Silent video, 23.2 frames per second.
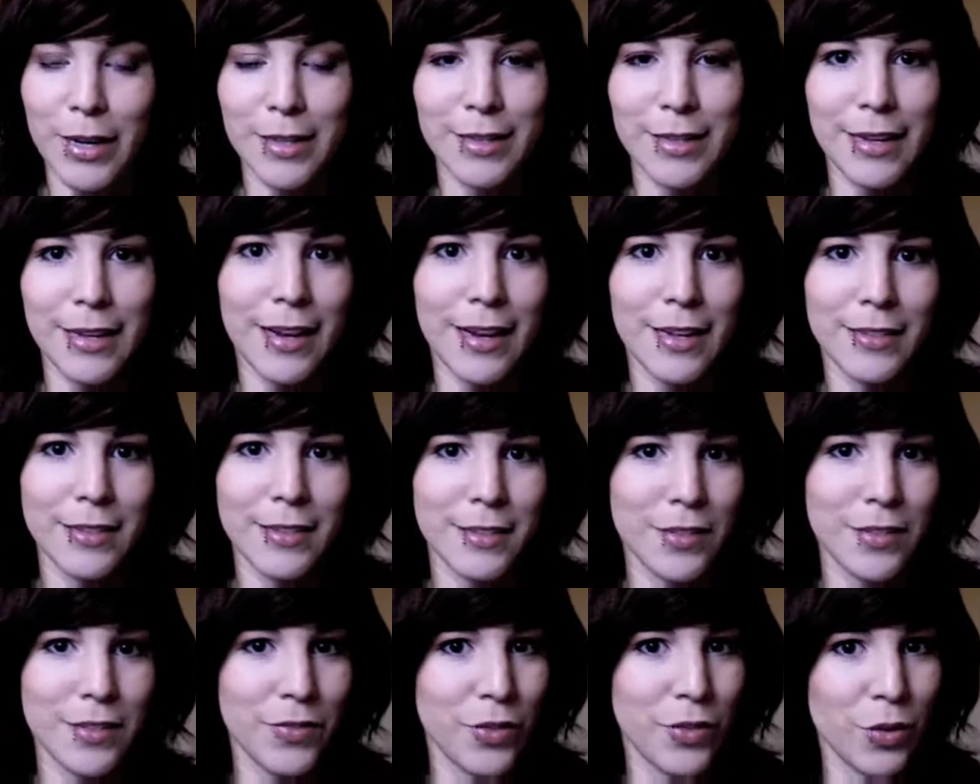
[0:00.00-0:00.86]
I say us
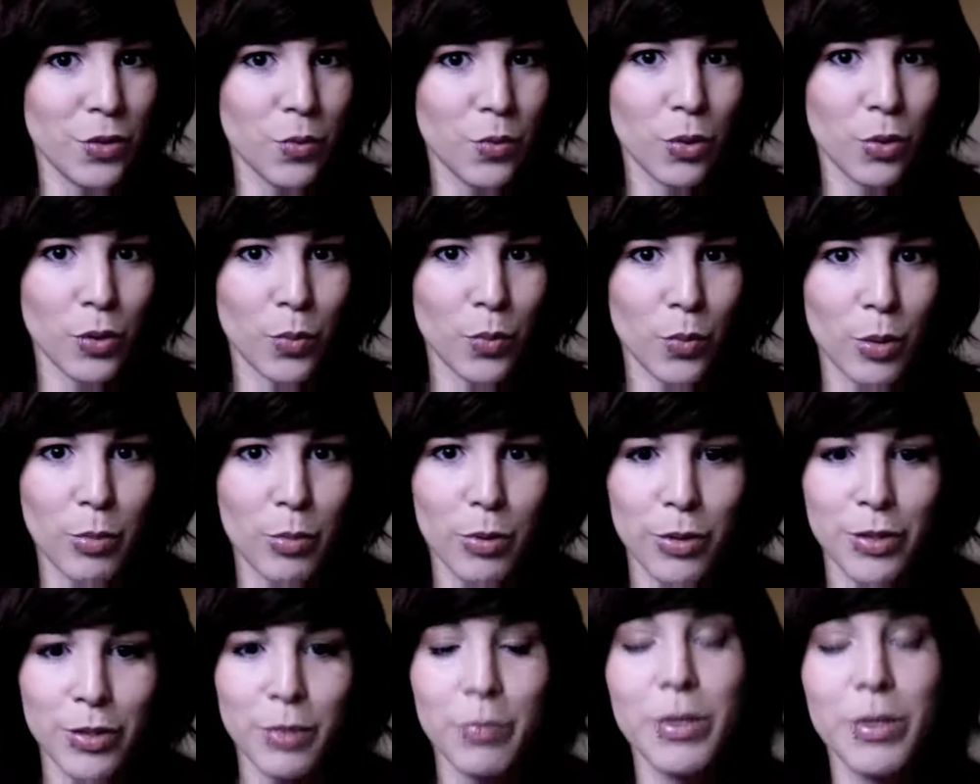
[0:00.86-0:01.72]
as if there's more than one
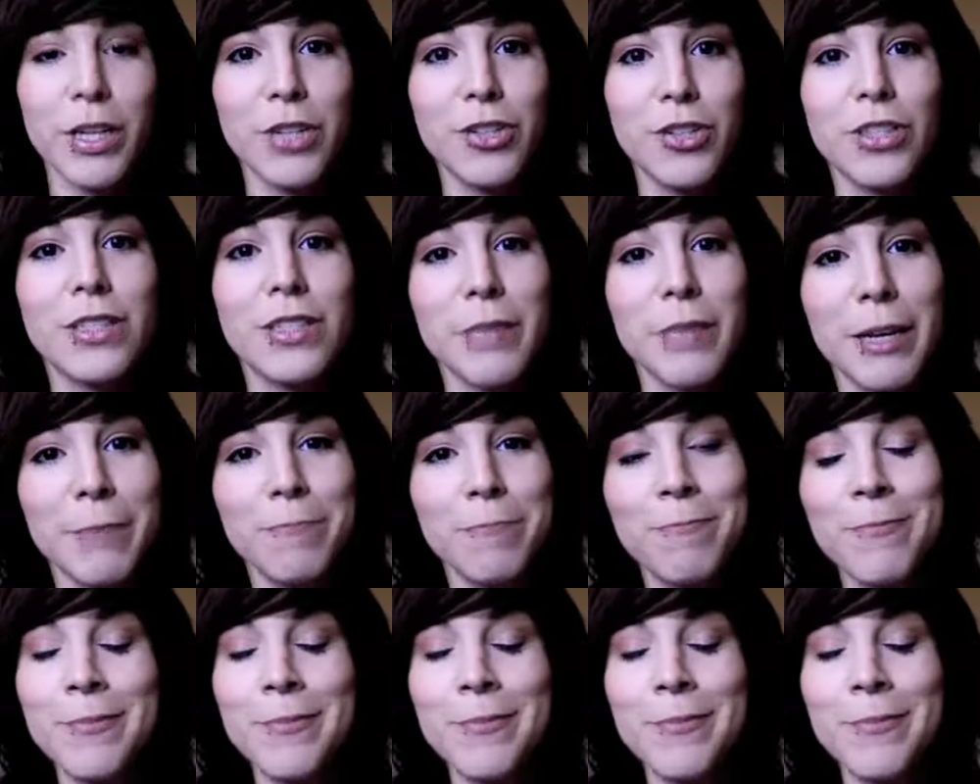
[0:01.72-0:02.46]
person, but it's just me.